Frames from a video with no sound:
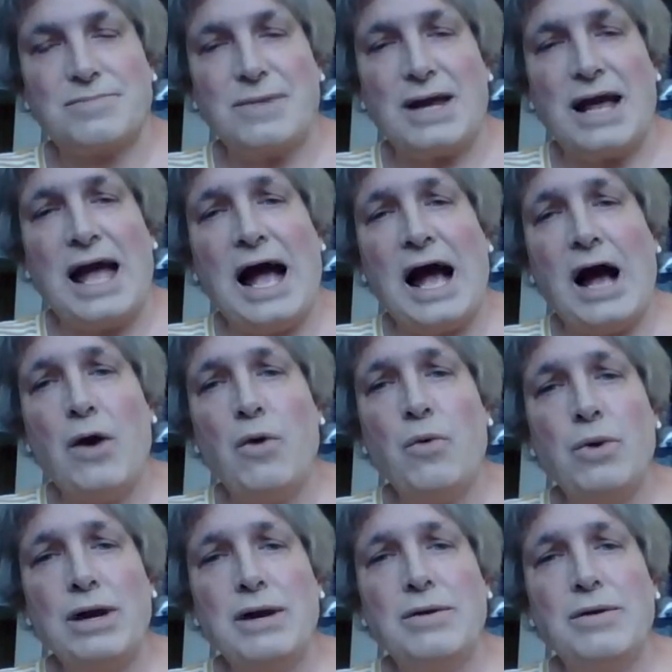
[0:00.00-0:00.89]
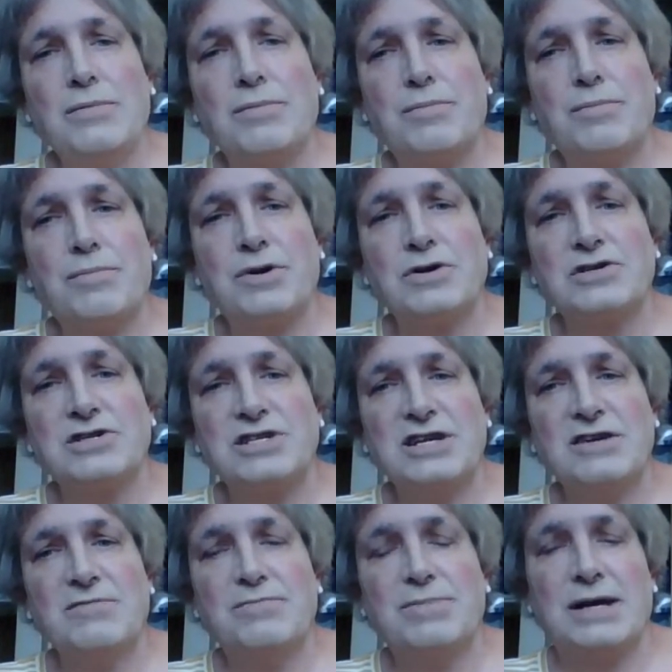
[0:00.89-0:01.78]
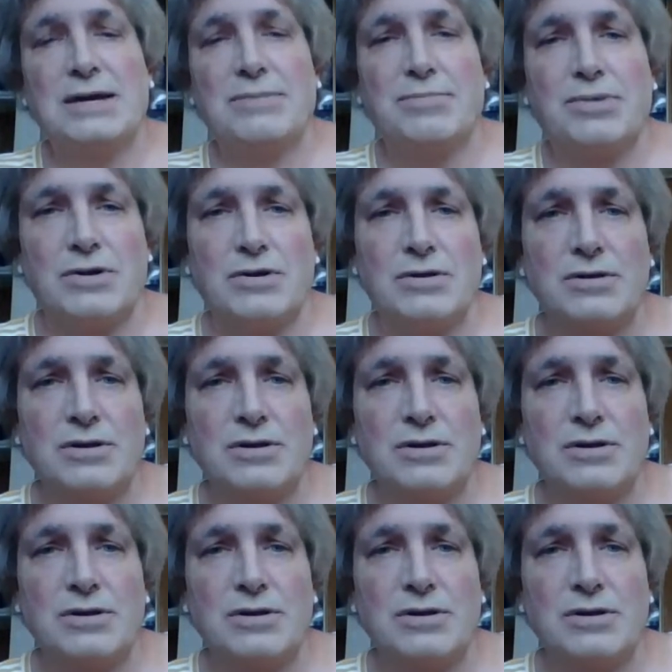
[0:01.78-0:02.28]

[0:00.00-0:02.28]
how we perceive people